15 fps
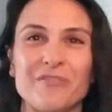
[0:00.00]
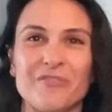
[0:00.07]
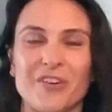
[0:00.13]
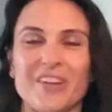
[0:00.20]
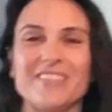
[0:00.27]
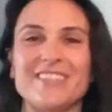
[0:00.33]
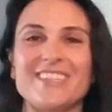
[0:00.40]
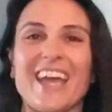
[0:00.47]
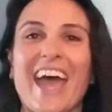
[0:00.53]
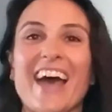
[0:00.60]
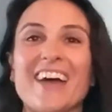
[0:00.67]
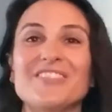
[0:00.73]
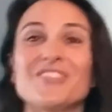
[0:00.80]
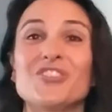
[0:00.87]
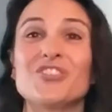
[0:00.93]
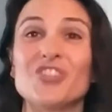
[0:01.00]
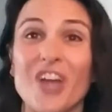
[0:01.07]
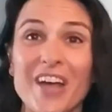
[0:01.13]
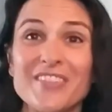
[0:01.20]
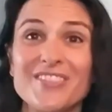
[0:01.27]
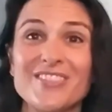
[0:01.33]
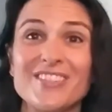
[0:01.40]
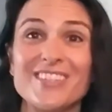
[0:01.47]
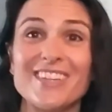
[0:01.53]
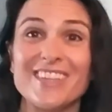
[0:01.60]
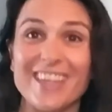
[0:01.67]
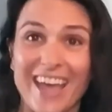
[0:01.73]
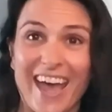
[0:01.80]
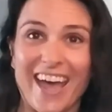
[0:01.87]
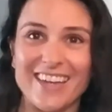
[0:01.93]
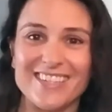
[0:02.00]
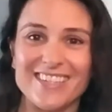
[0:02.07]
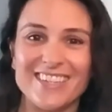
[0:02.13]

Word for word: for us to ask just that.